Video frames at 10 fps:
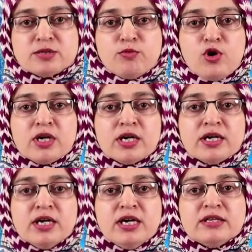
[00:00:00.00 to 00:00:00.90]

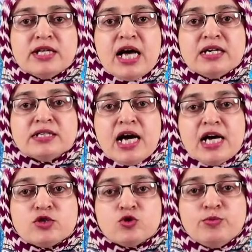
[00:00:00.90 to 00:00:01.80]
smaller than
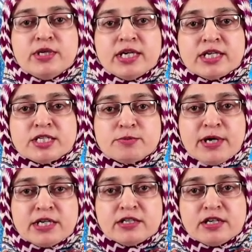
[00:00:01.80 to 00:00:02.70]
that to be
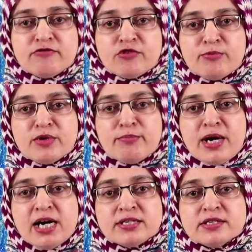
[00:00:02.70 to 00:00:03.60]
expected from the
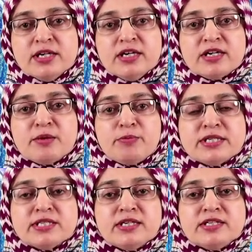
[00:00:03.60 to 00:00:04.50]
mass
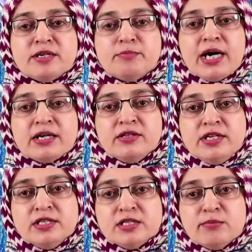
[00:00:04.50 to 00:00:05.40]
represented by
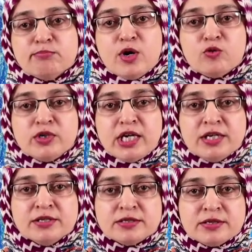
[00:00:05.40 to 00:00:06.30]
these
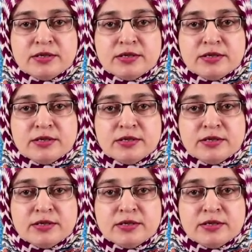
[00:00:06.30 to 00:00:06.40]
mountains.